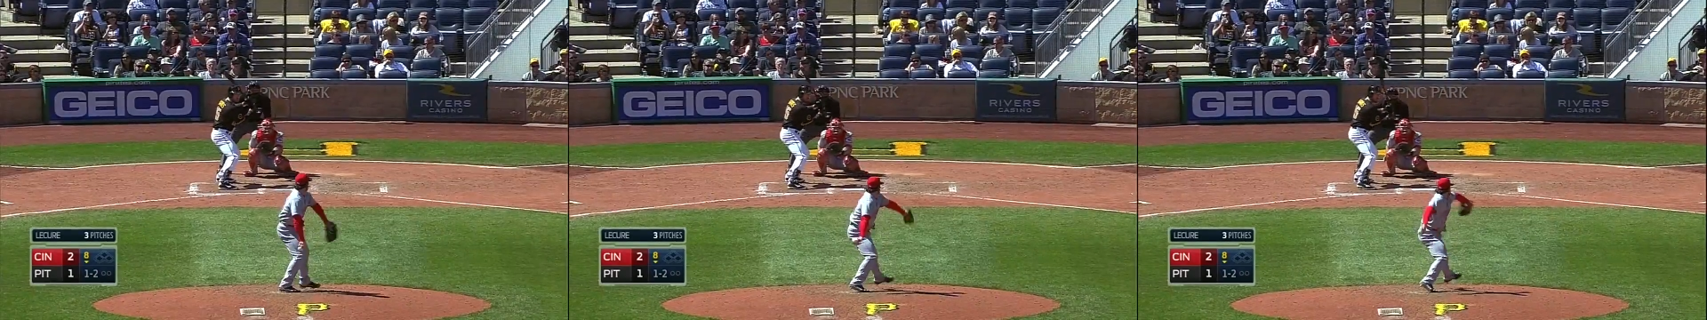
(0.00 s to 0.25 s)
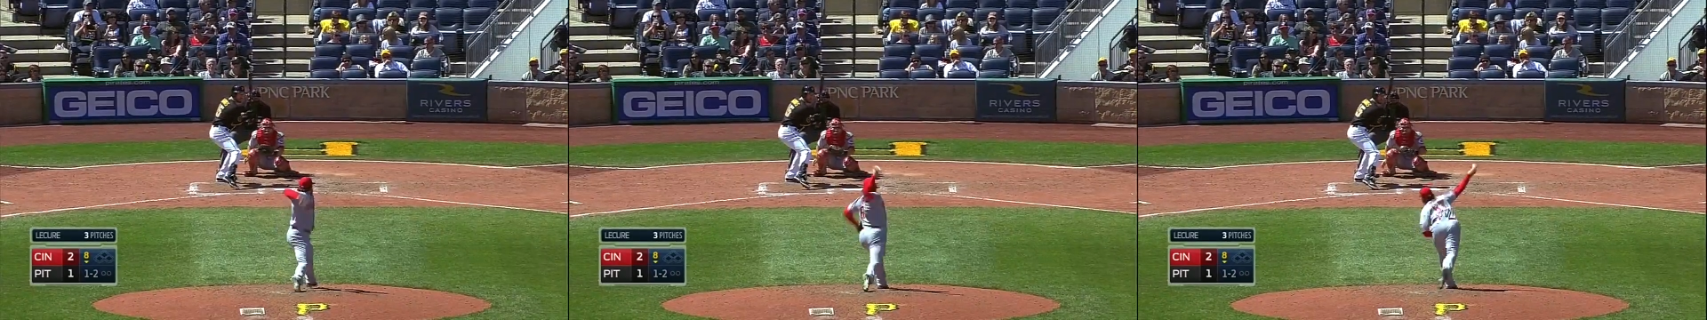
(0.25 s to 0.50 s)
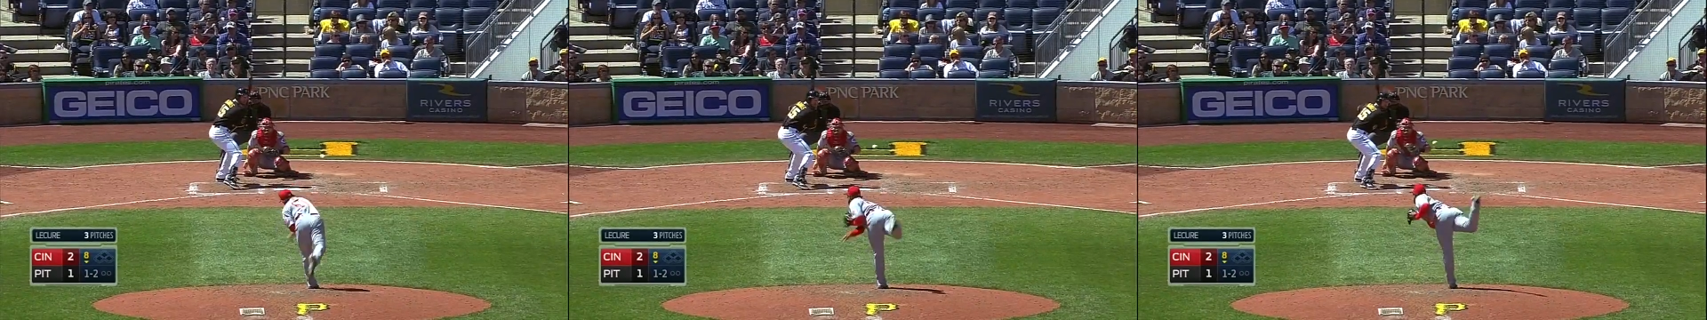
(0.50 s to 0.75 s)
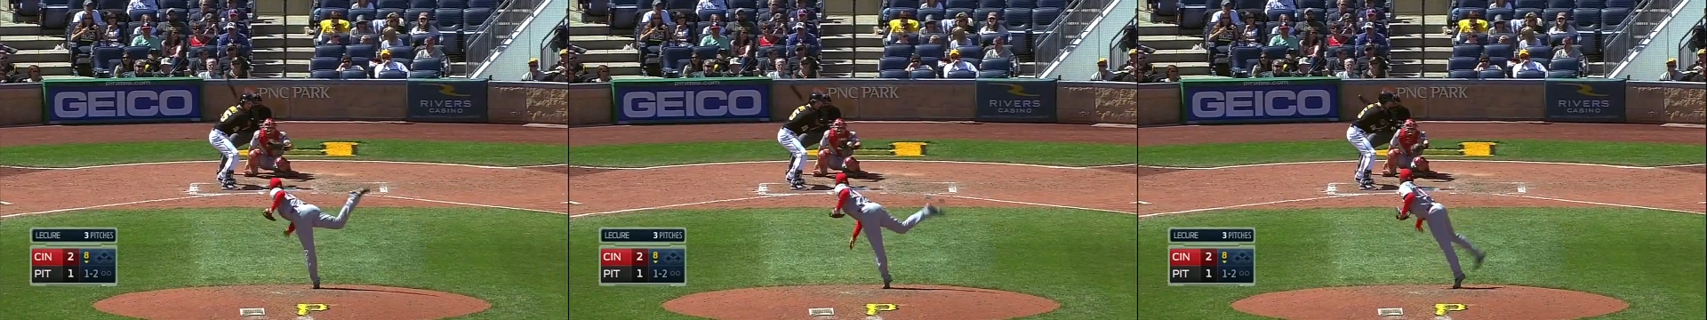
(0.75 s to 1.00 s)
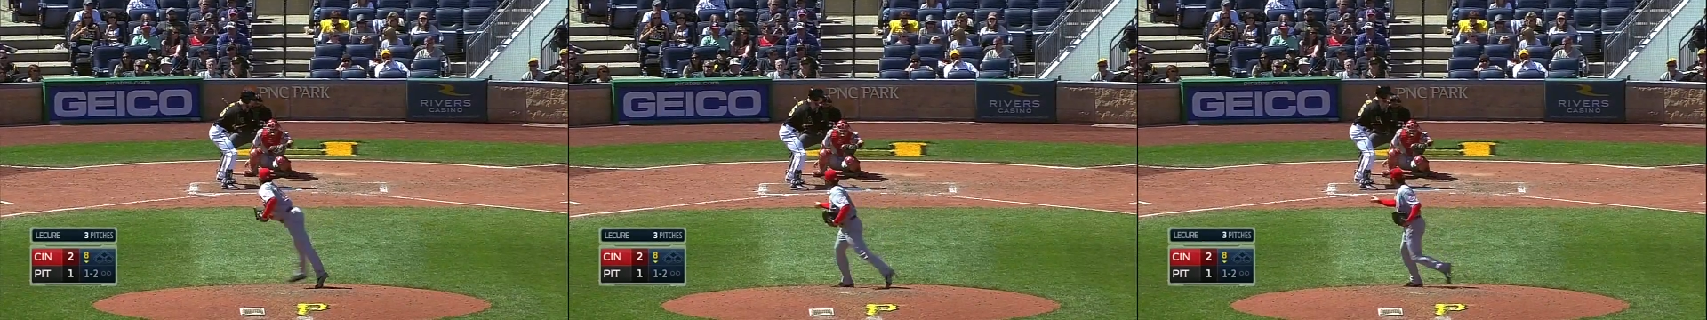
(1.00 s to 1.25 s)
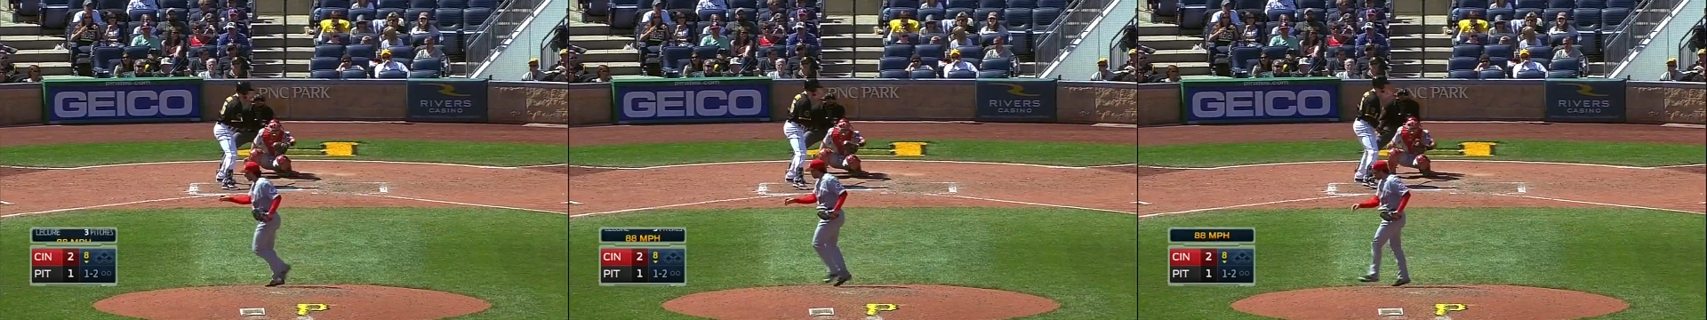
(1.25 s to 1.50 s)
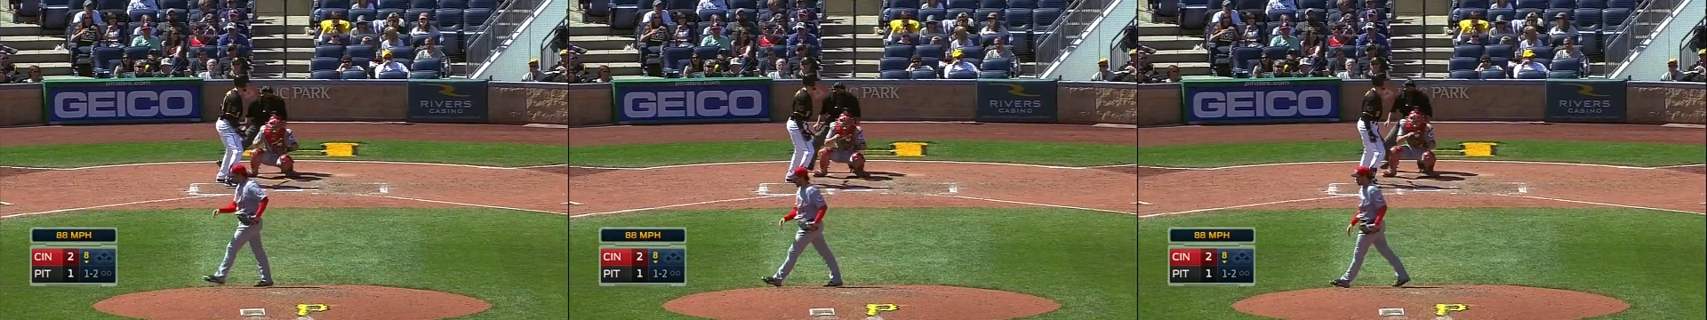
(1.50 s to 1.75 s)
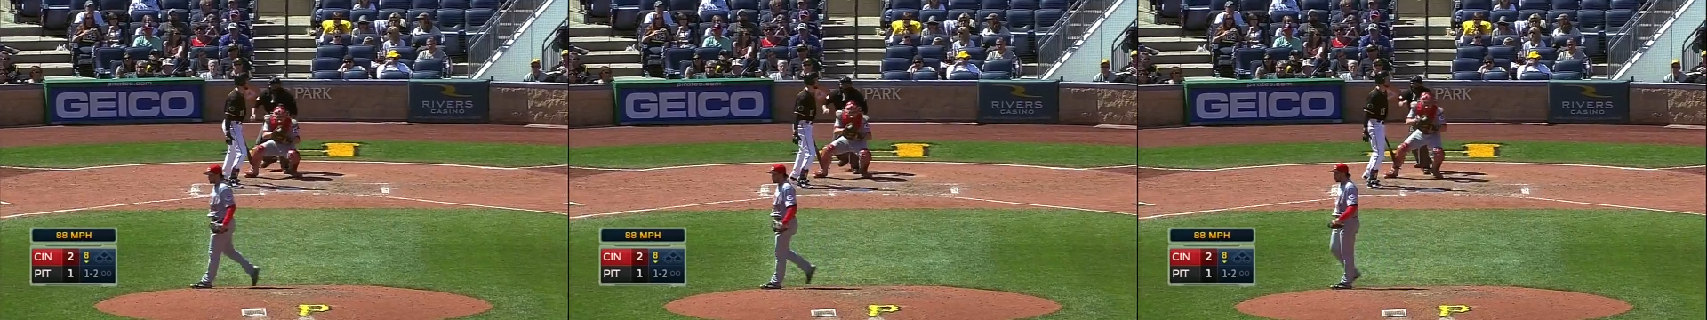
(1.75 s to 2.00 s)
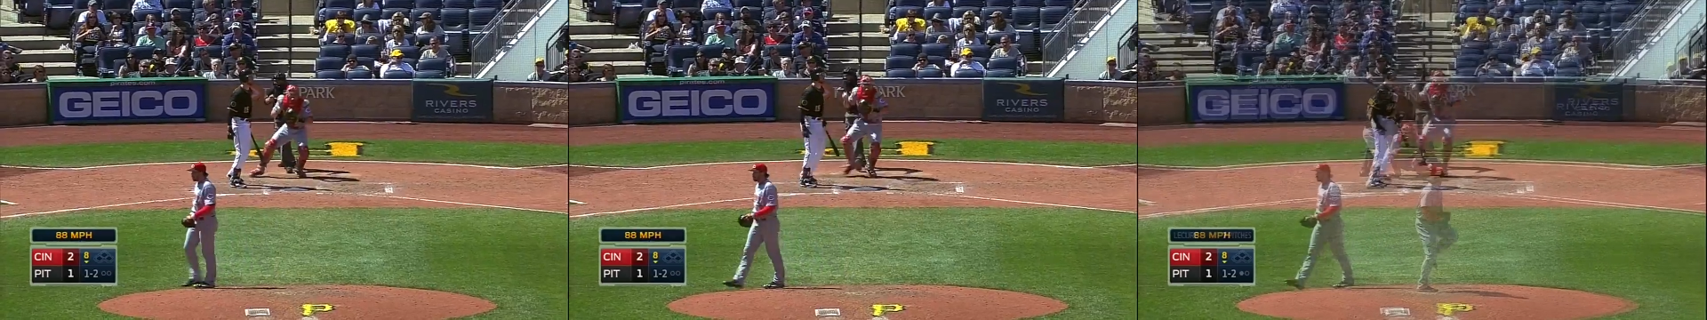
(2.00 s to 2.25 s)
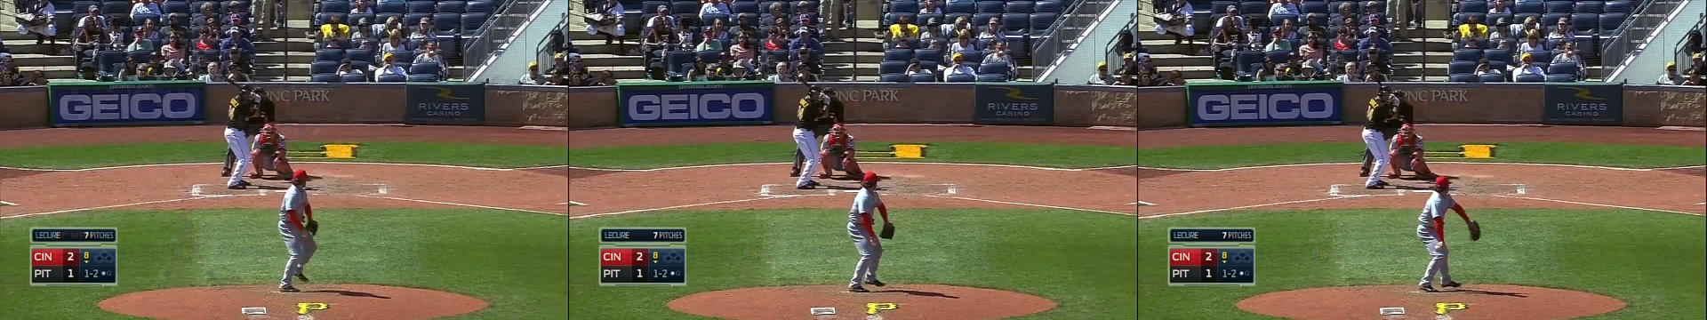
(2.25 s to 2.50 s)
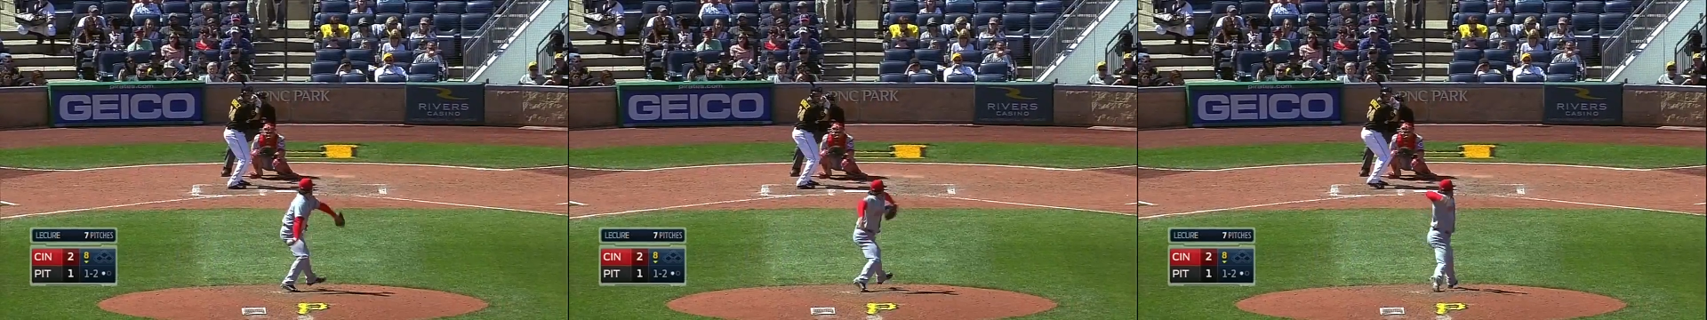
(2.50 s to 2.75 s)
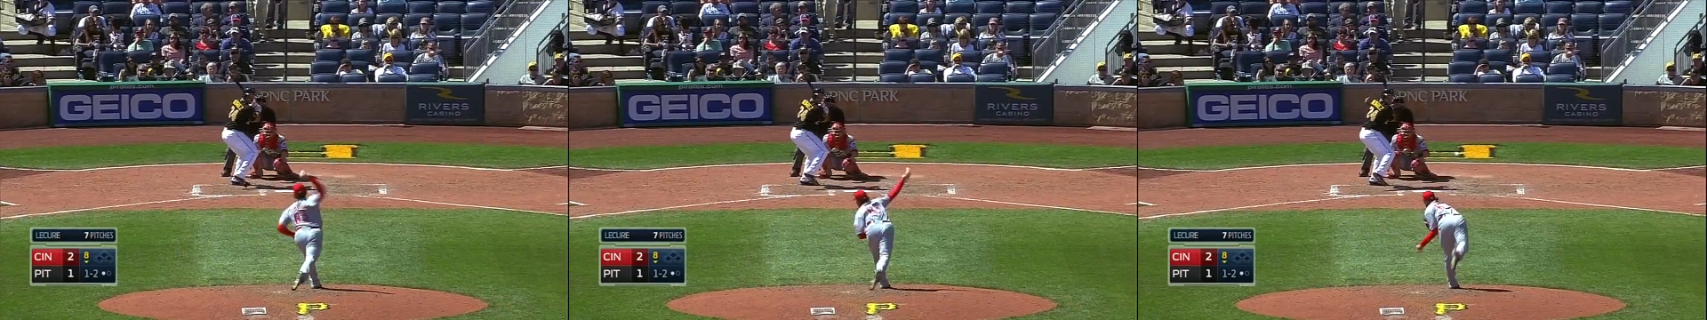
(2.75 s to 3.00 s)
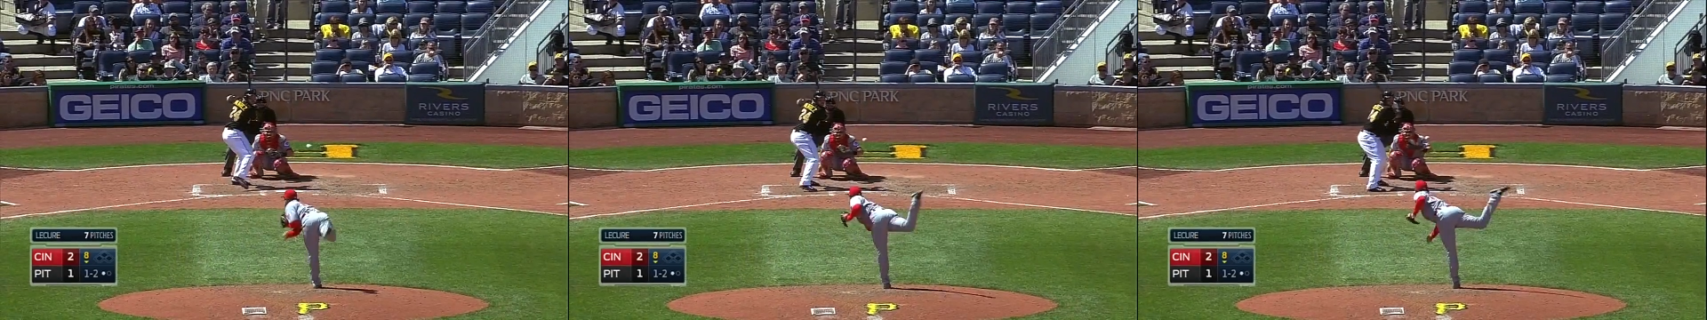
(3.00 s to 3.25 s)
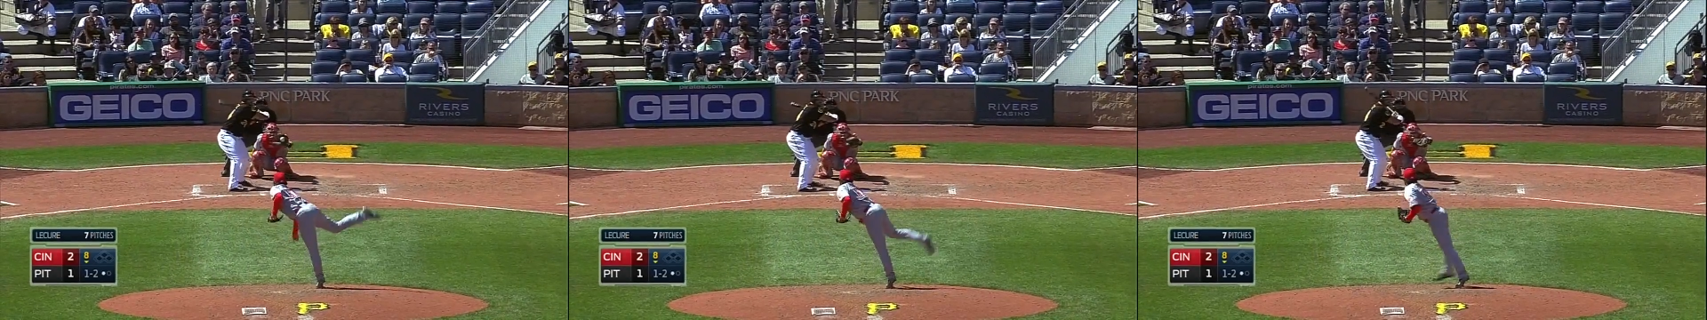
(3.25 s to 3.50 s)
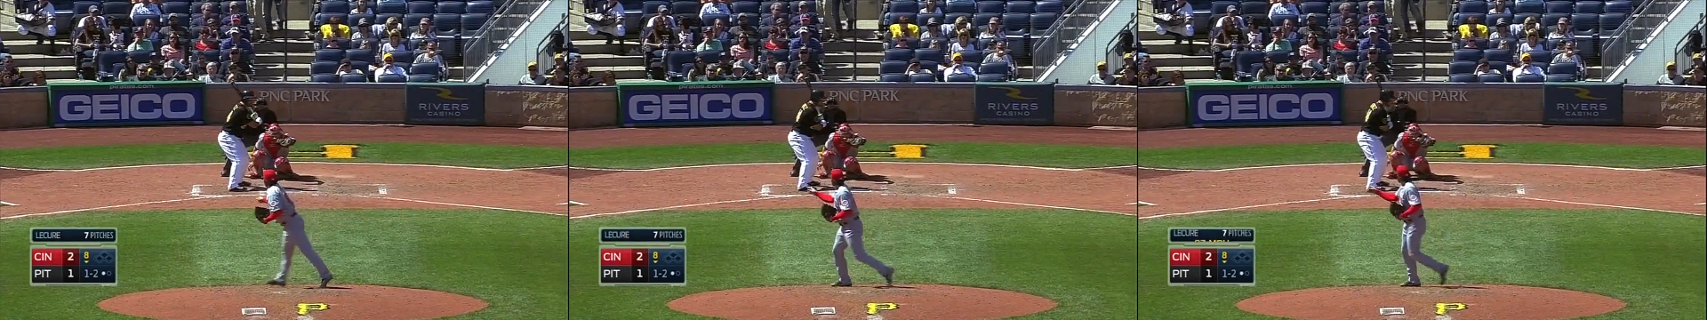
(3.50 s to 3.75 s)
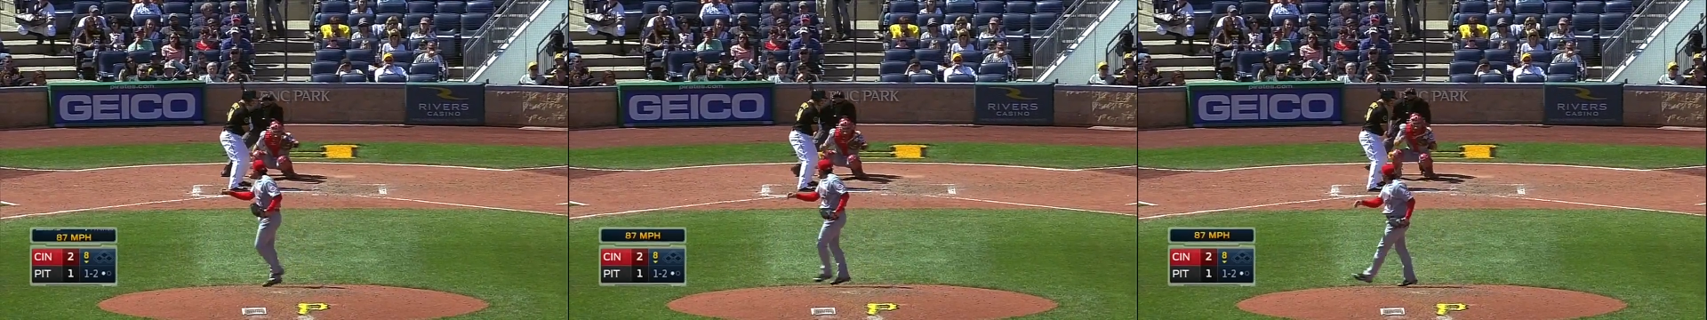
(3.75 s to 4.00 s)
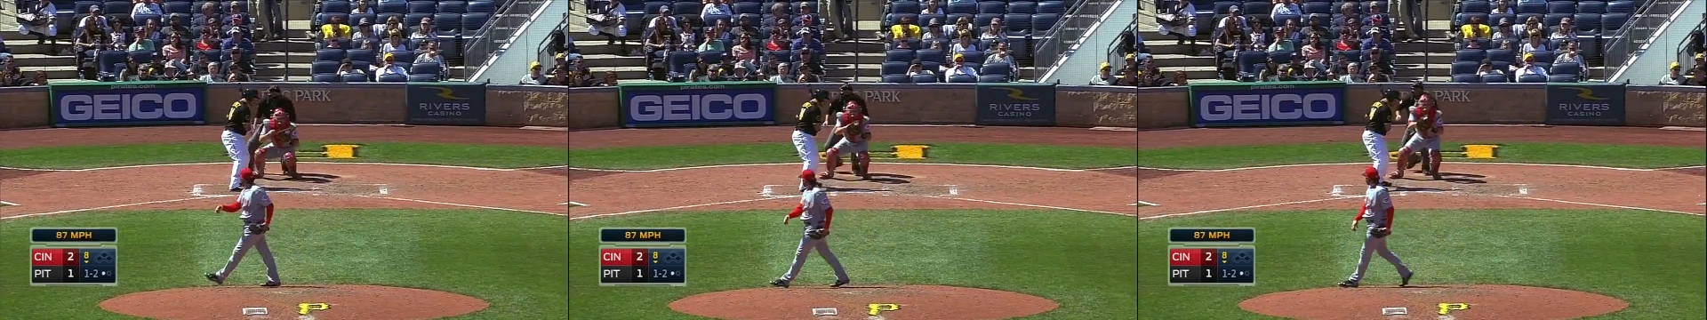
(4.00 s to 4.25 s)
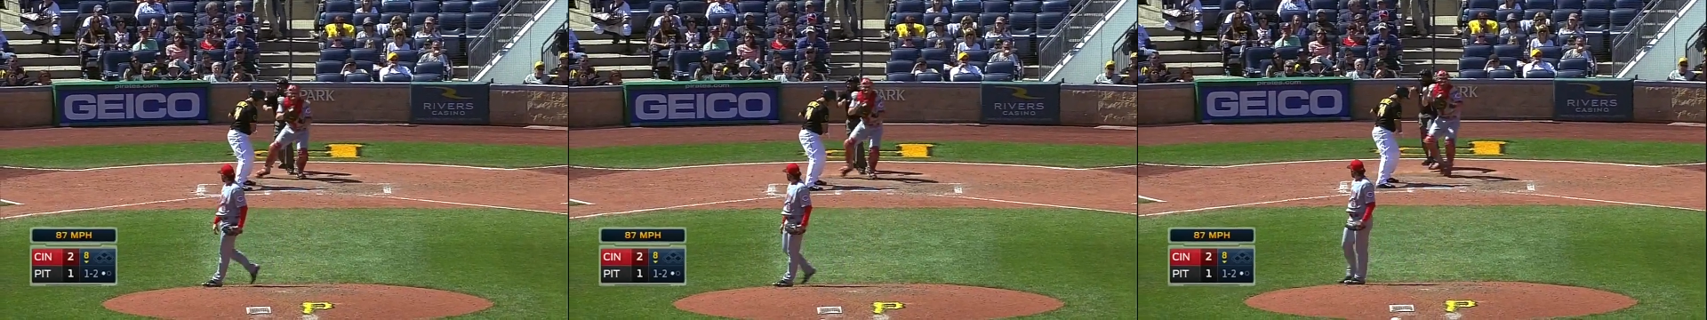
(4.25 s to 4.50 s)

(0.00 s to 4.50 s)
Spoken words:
Nobody's mouth can be seen.